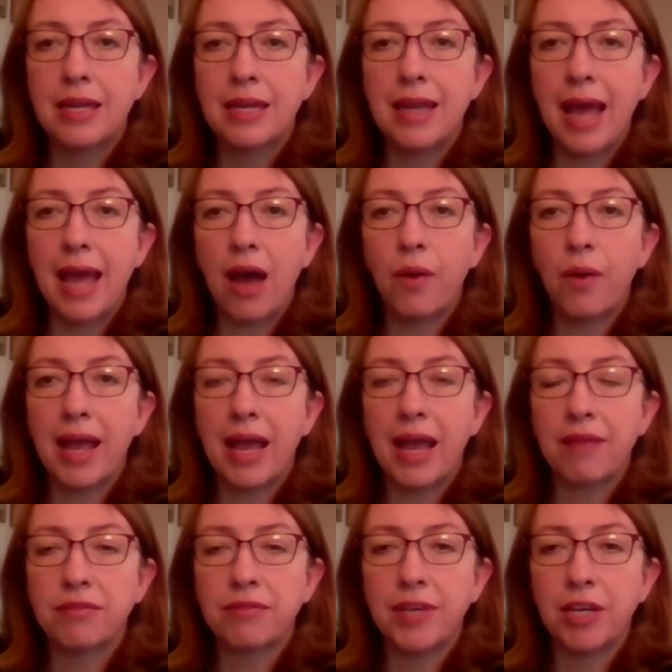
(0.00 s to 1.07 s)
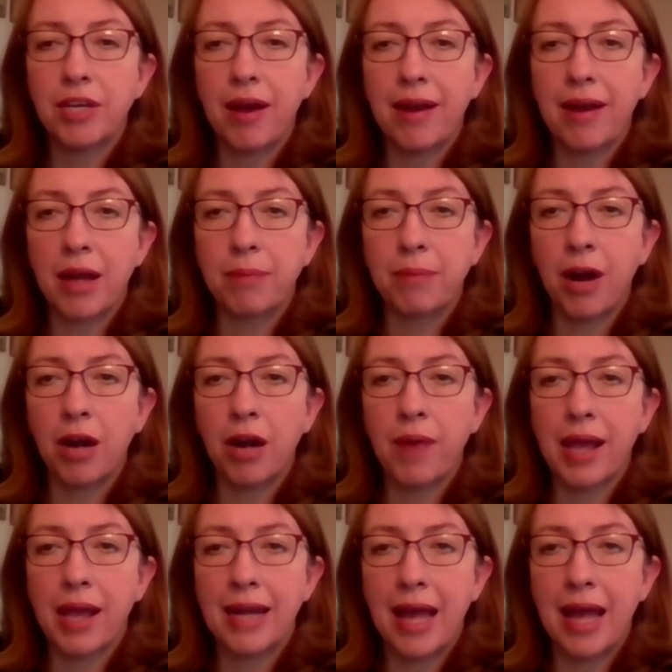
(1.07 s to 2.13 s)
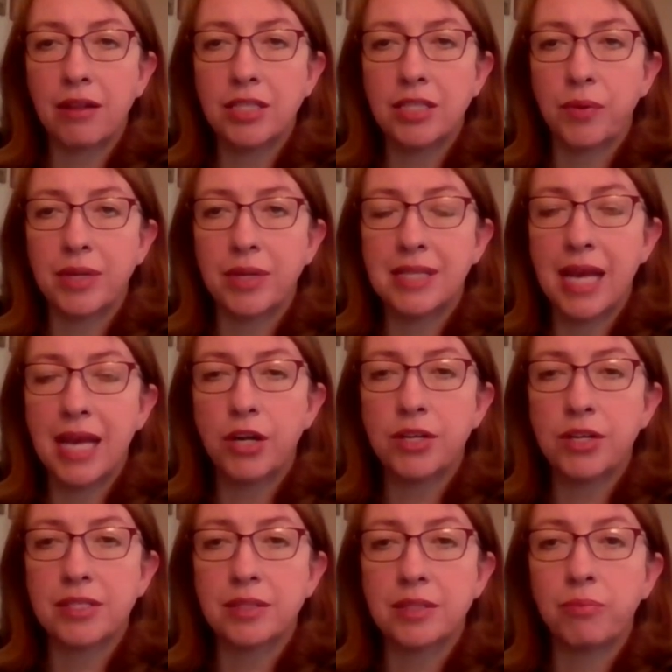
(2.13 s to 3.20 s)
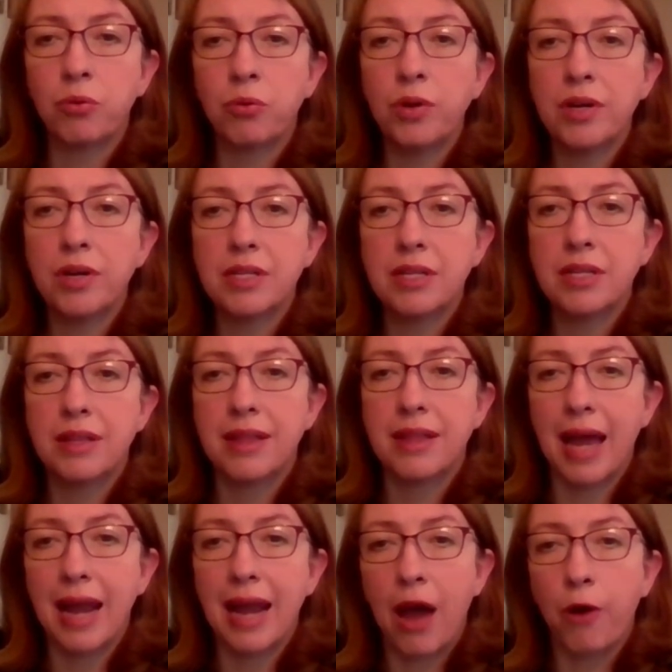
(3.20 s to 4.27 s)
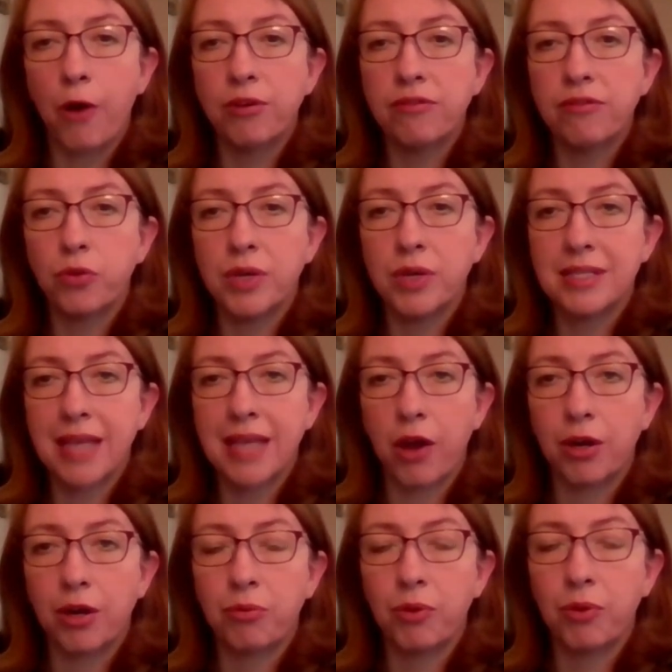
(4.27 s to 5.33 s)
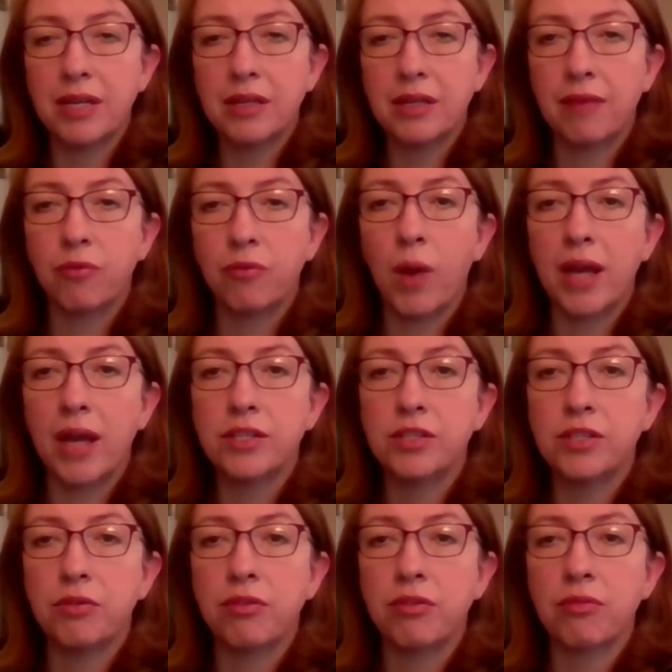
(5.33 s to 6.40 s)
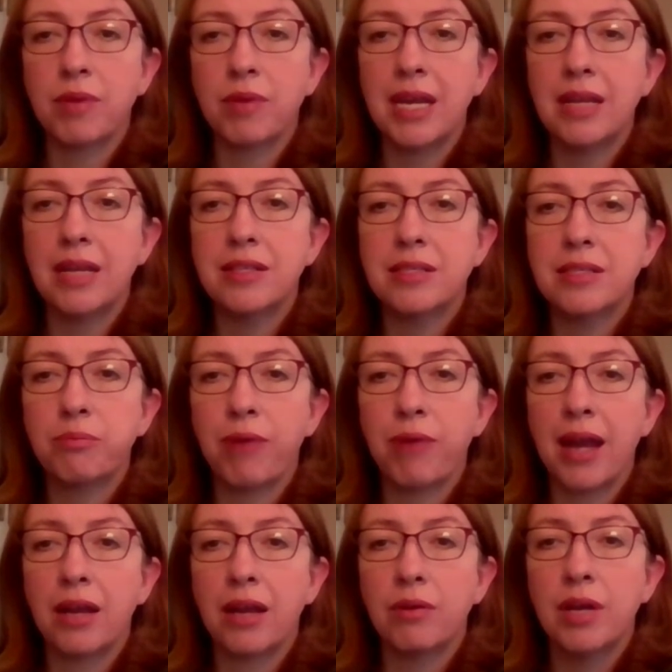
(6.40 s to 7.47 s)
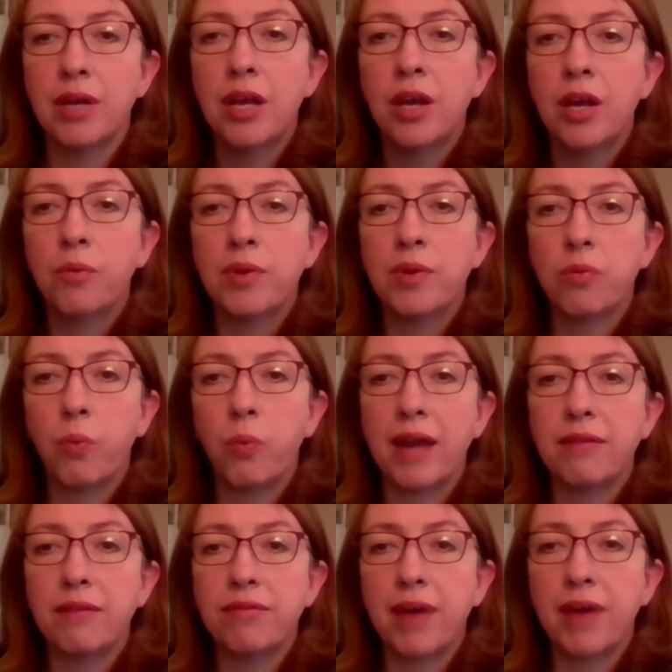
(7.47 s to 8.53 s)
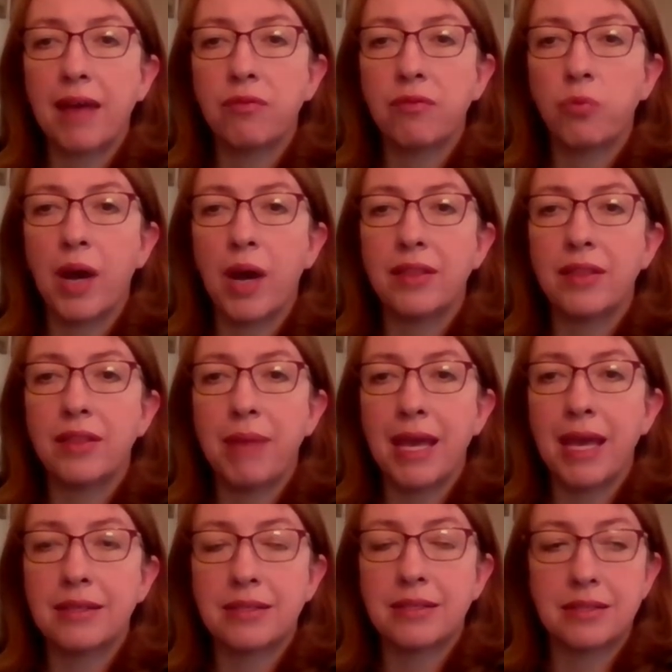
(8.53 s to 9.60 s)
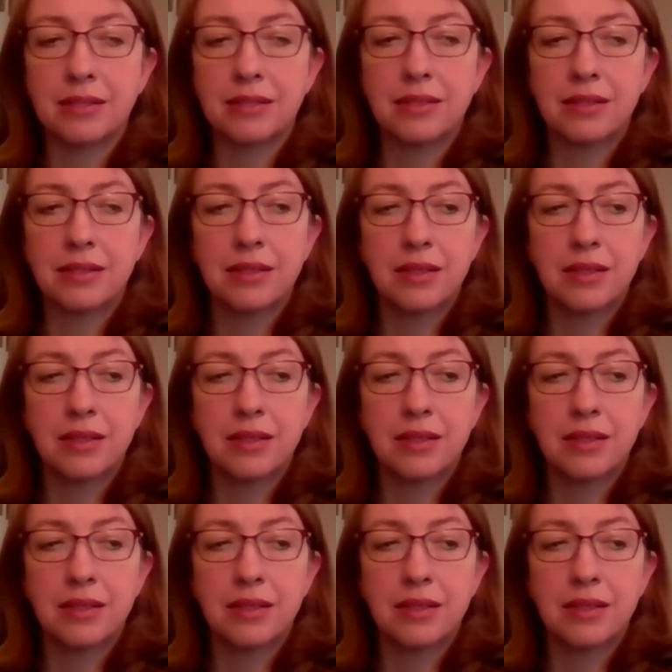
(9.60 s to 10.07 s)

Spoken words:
Now I have to figure out how to part write an alto and tenor to support that outer voice counterpoint of 1, 2, 3 in the soprano with 1, 5, 1 in the bass.